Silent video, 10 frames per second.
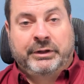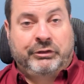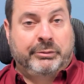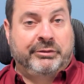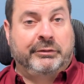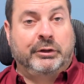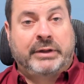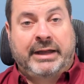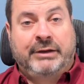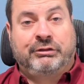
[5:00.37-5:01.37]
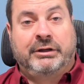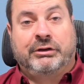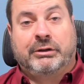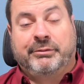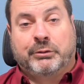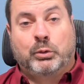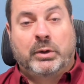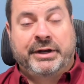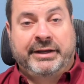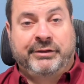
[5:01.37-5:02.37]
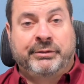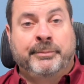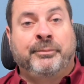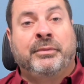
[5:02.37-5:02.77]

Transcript: in terms of location, in terms of quantities,